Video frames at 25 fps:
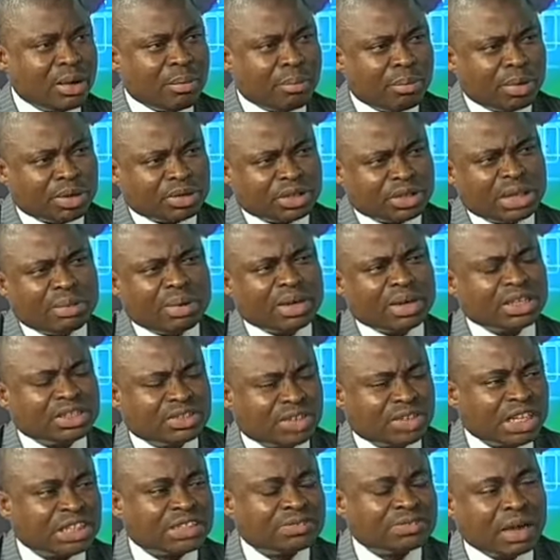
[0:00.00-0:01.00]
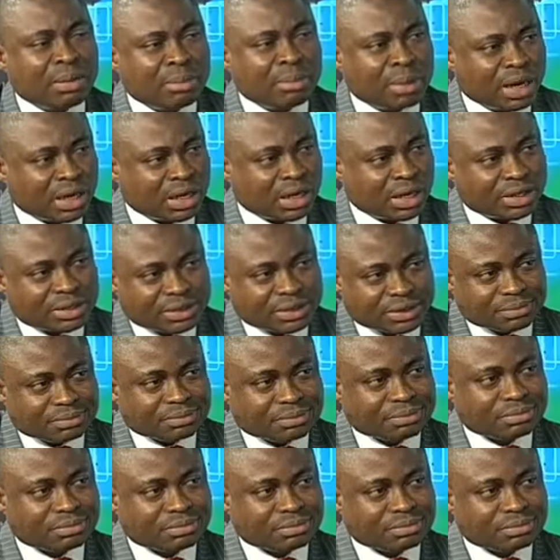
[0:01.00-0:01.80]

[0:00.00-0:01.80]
But what about the transfer market?